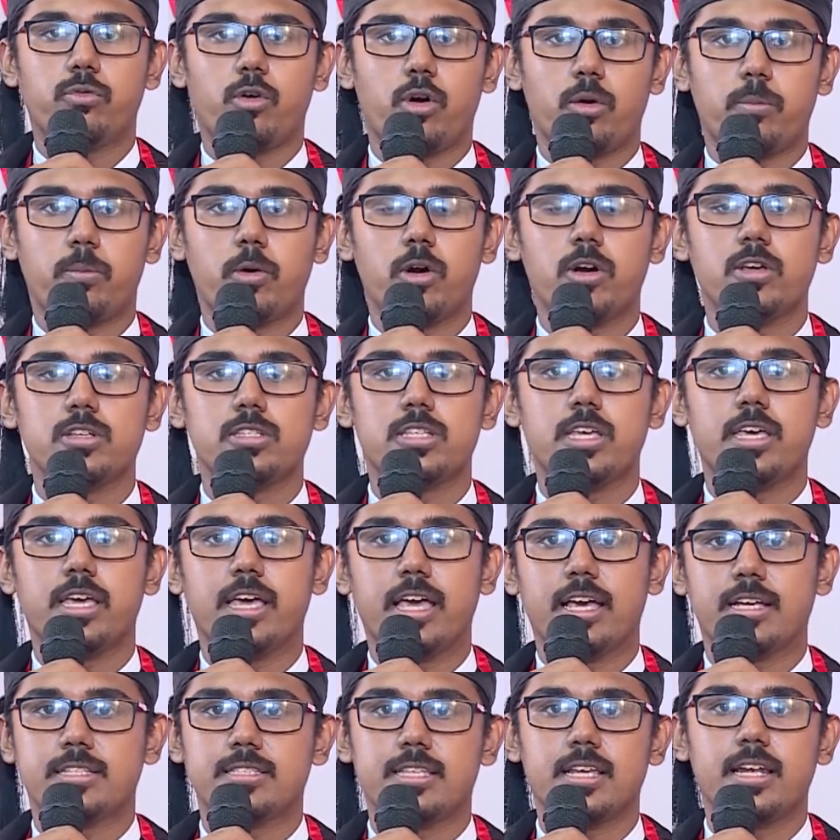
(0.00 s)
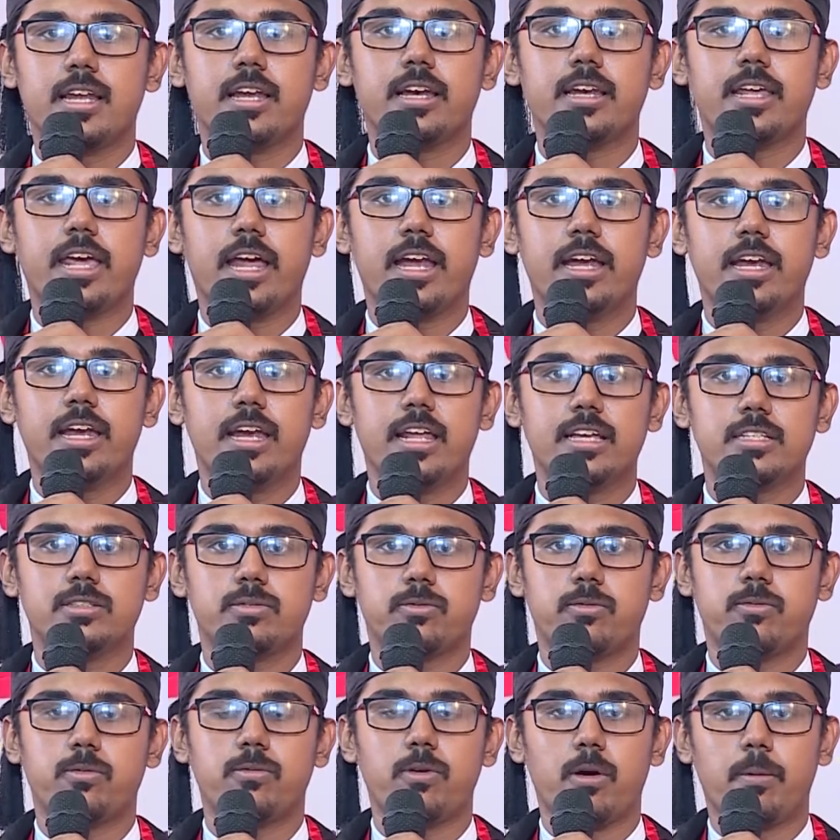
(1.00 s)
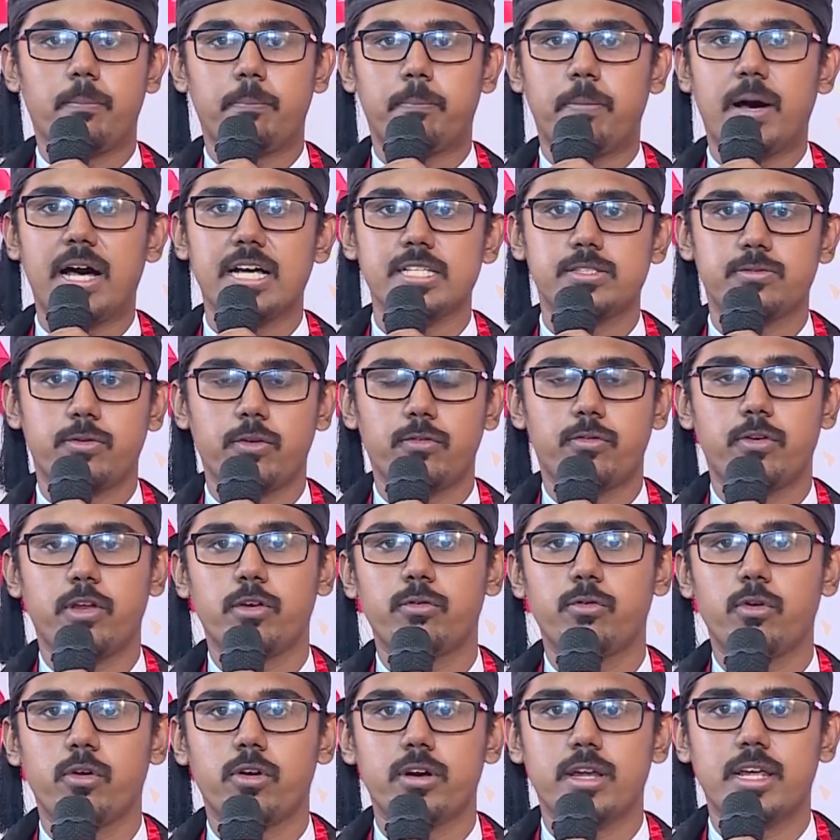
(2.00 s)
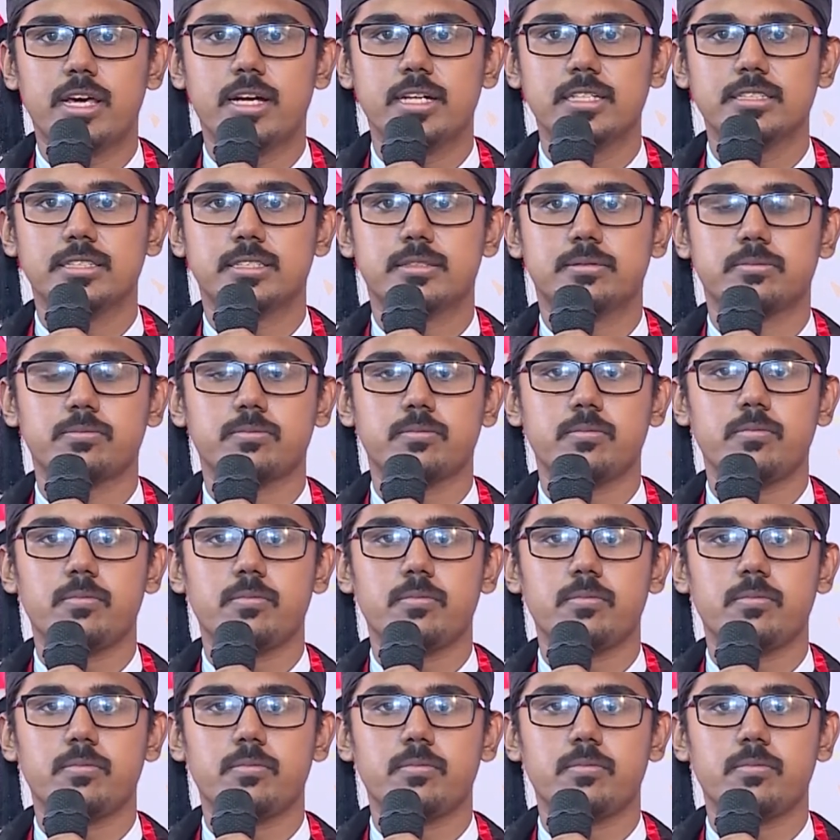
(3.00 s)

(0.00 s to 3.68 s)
for producing excellent candidates from past 54 years